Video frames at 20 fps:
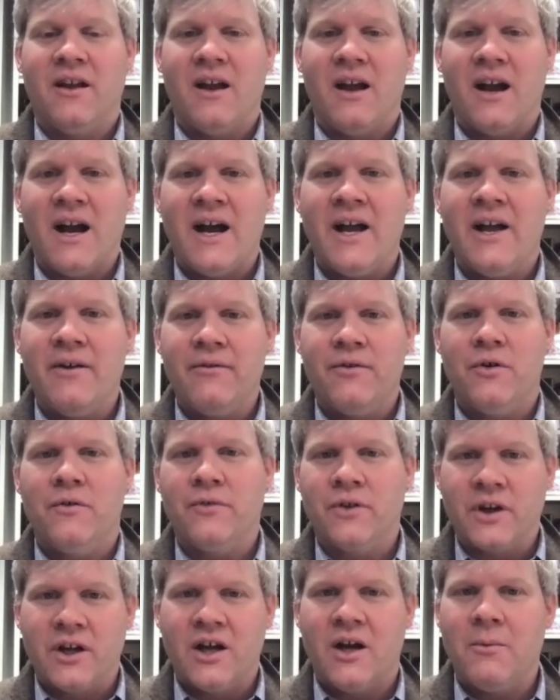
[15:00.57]
I have
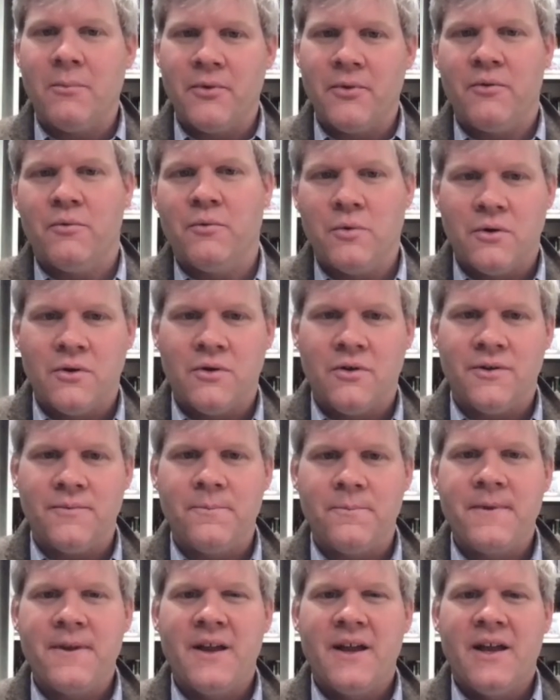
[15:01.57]
overcome the world.
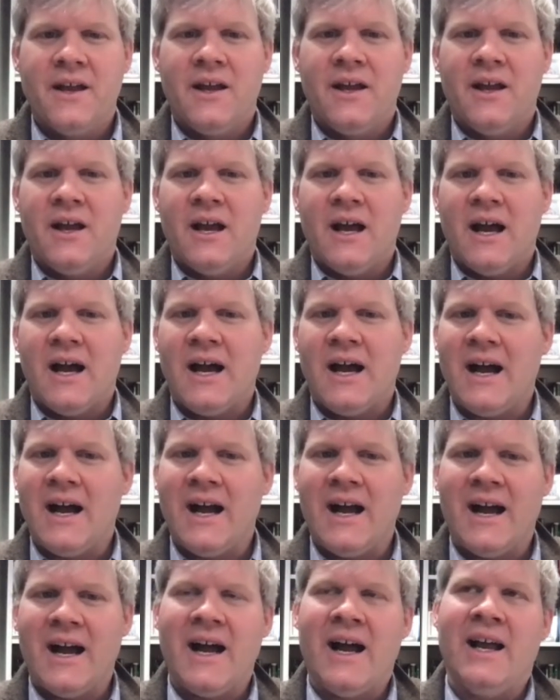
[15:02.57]
I,
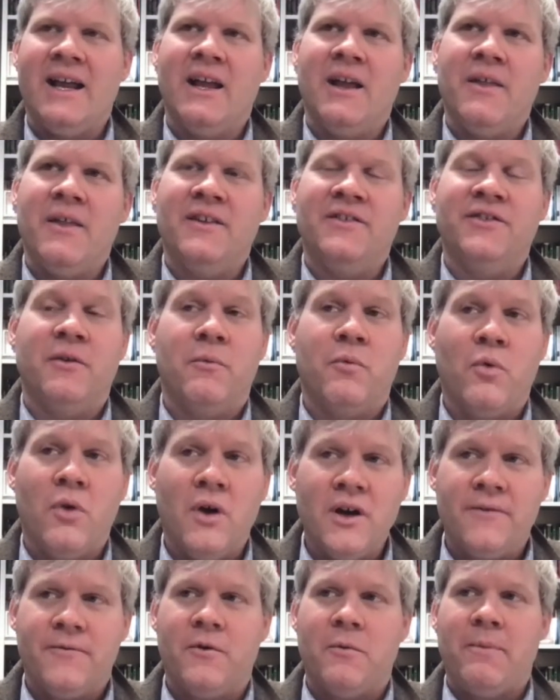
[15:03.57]
I, that's a
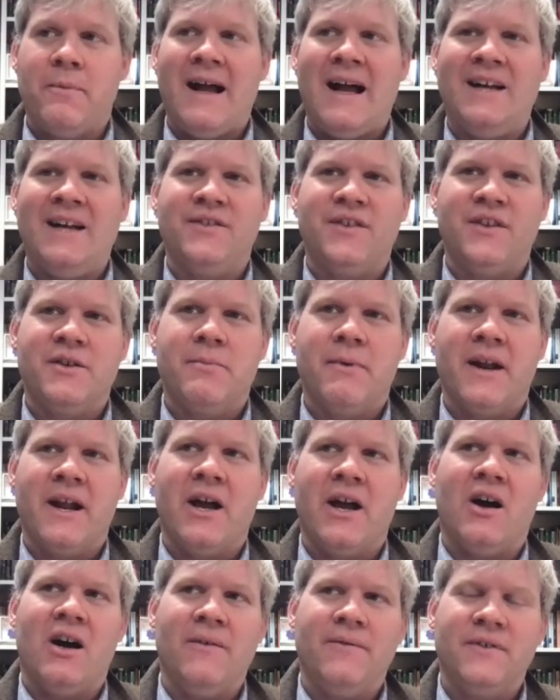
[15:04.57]
wonderful passage, but I
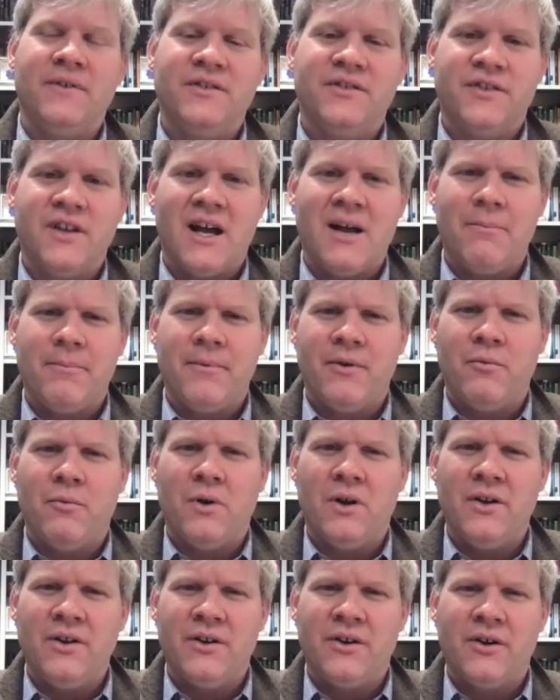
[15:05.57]
often stop and
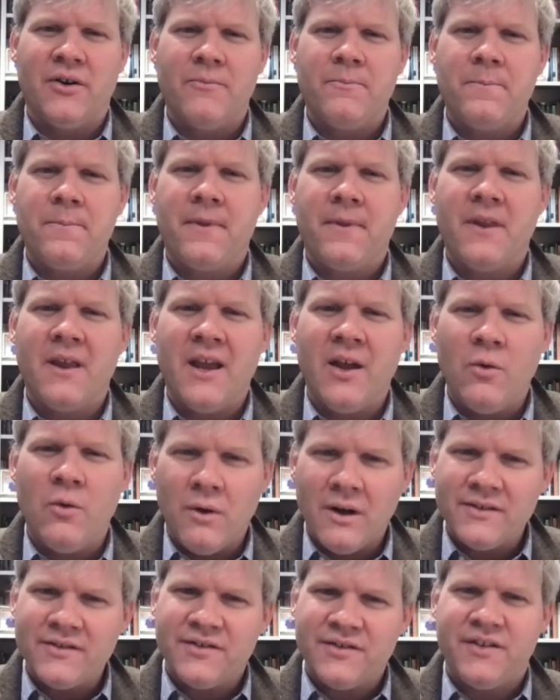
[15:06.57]
wonder in
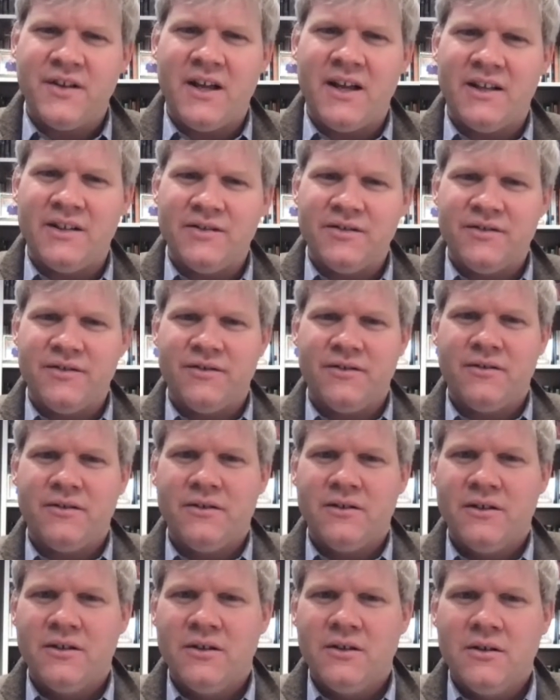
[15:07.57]
what sense?
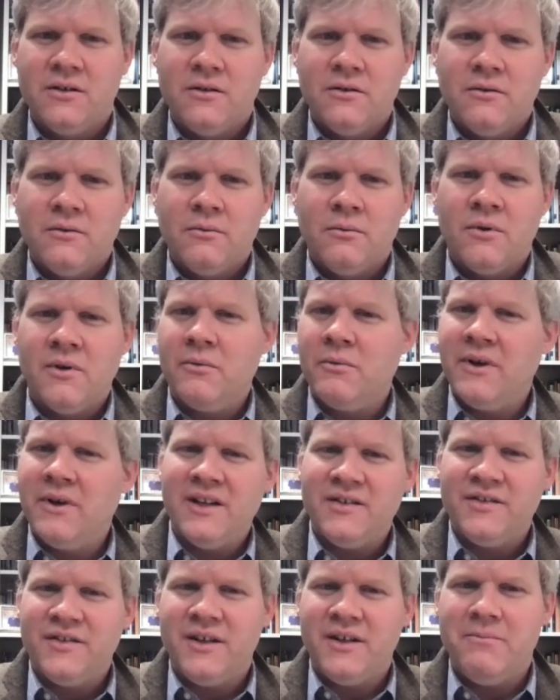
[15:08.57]
What, what
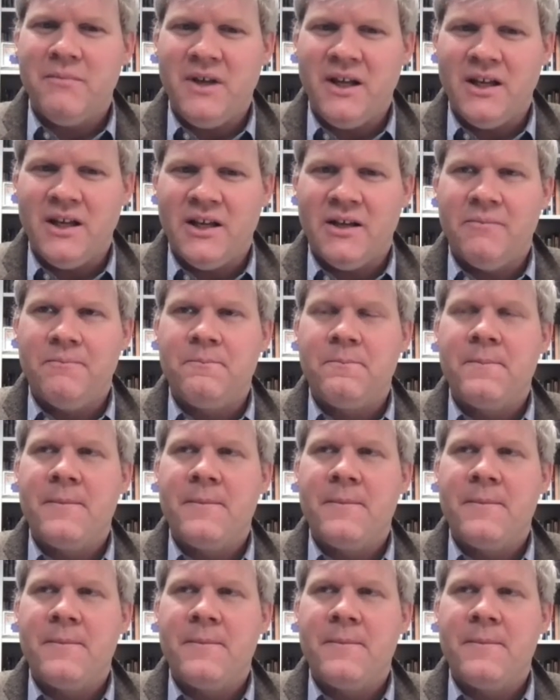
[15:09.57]
does he mean?